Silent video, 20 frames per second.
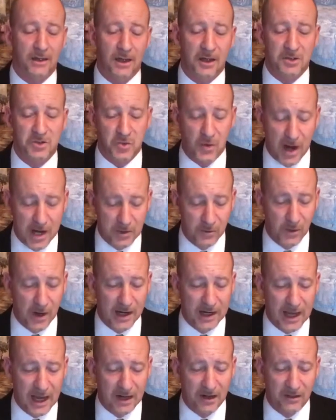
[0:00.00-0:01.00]
a train
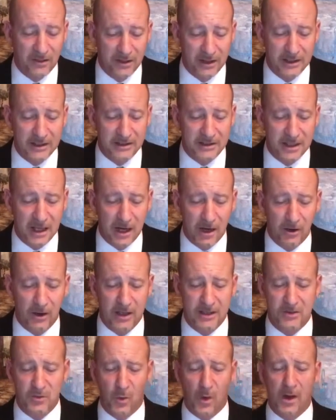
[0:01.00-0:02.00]
wreck out of things
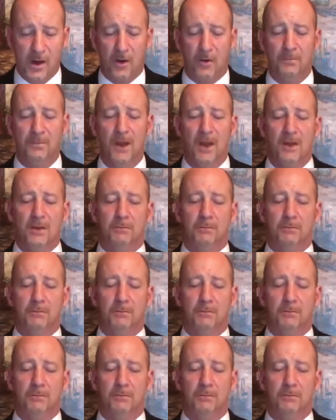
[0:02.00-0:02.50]
there as well.